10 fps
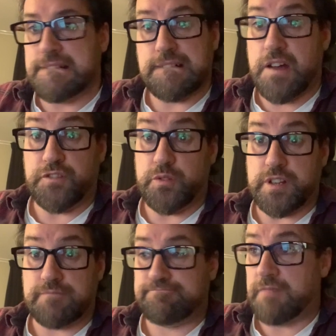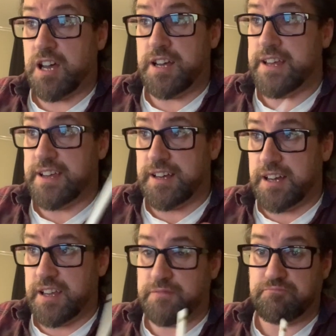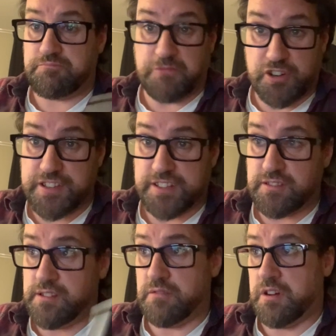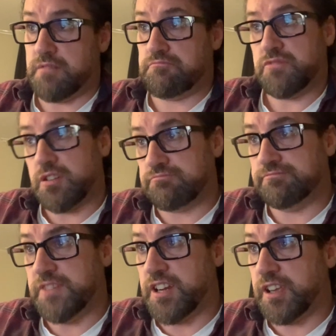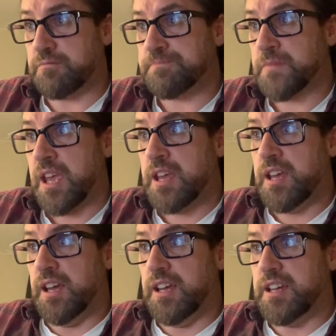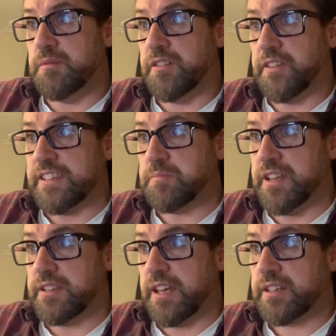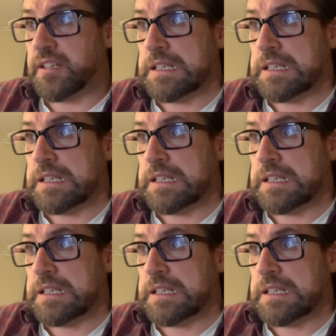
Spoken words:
I've no idea. There's 62 here, so there you go. I've explained that.